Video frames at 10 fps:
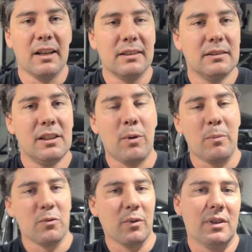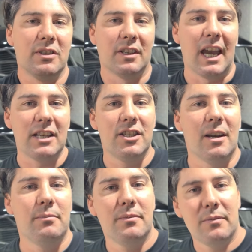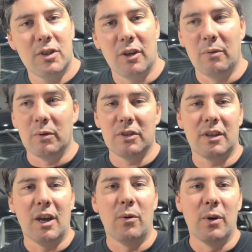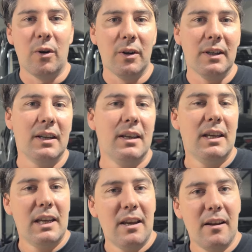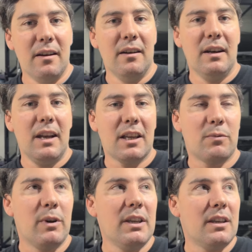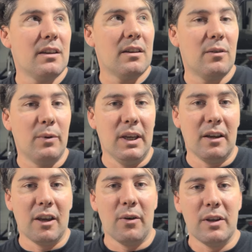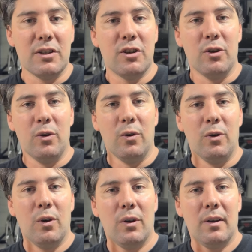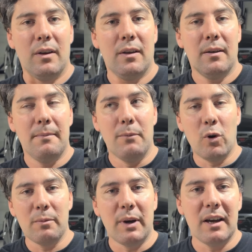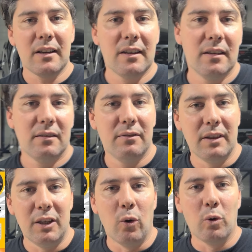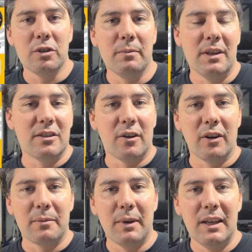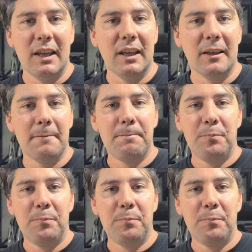it. This one was really just a catch up, show you what's going on. Next week, we are going to Morgan Park for the autumn historic meeting.